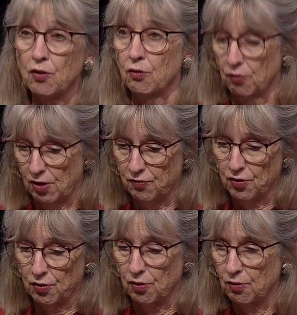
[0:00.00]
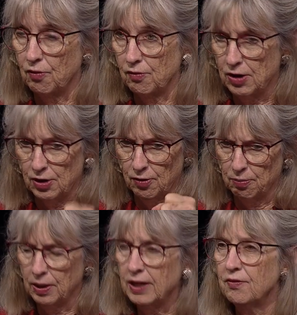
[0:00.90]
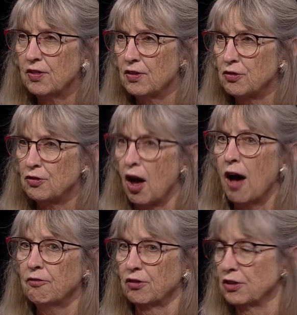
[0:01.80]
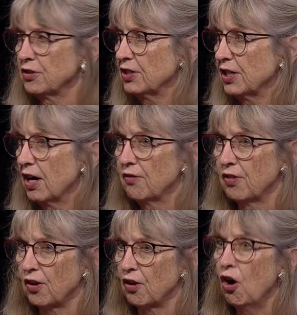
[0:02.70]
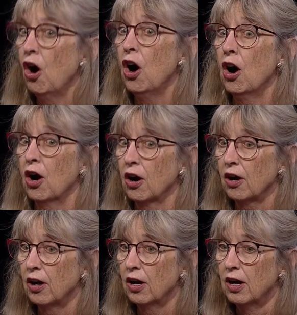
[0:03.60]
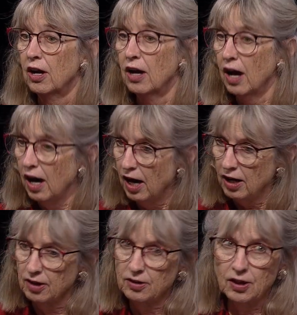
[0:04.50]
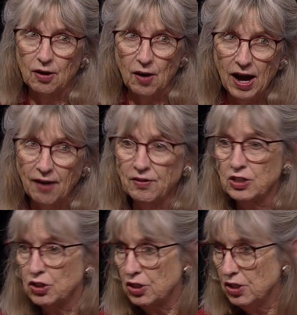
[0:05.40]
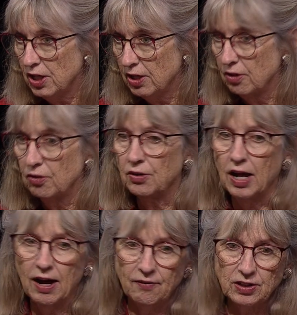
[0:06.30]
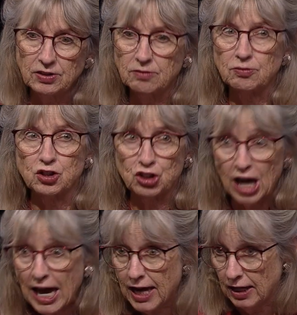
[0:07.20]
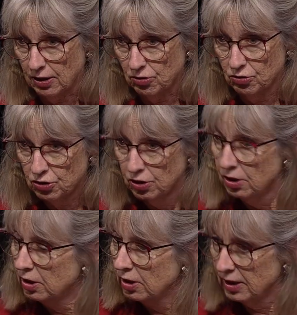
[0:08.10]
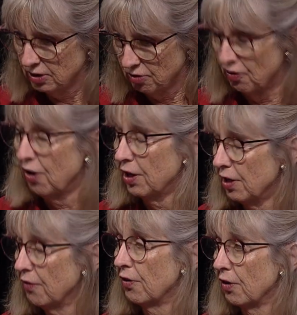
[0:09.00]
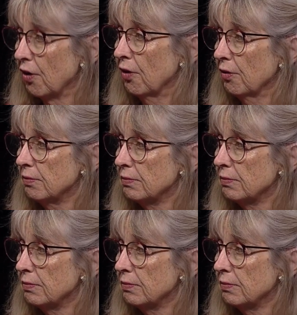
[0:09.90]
you're you know, believe in the sovereignty of the car, you know, having to yield, having to change, is very difficult.